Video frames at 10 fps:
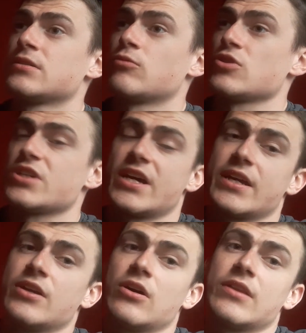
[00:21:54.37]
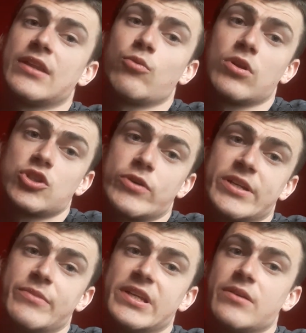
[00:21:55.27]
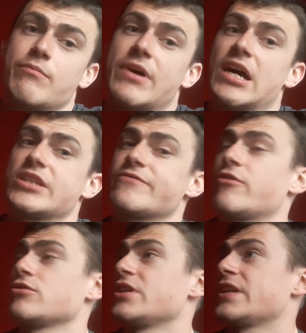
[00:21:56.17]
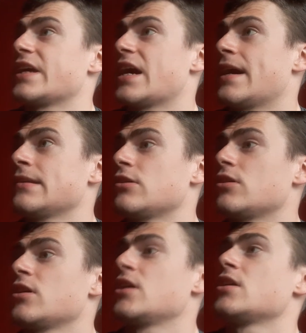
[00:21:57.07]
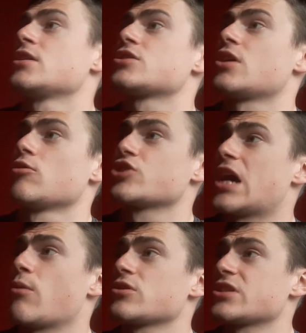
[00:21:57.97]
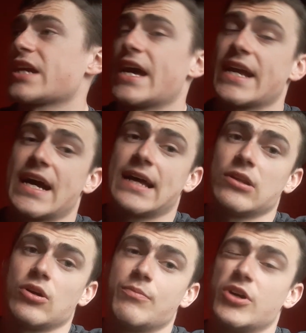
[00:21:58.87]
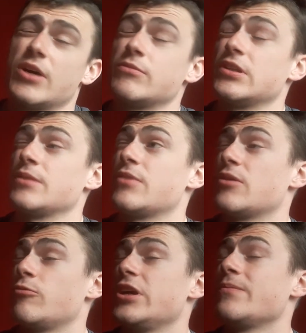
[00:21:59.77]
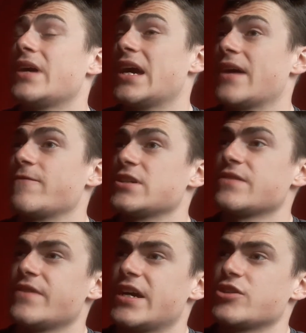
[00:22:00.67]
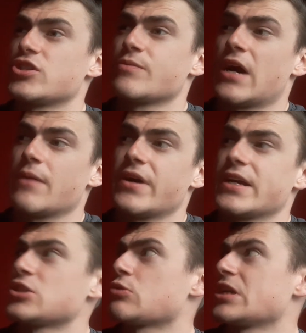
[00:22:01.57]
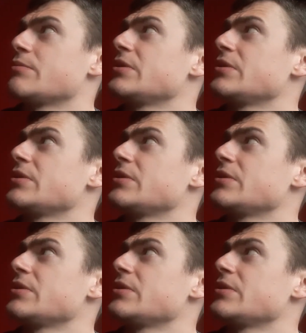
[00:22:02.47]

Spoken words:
was it, you know, that they want £20 million for Odi Ighalo. Solskjaer wants to get Ighalo permanently, but we may have reservations about paying £20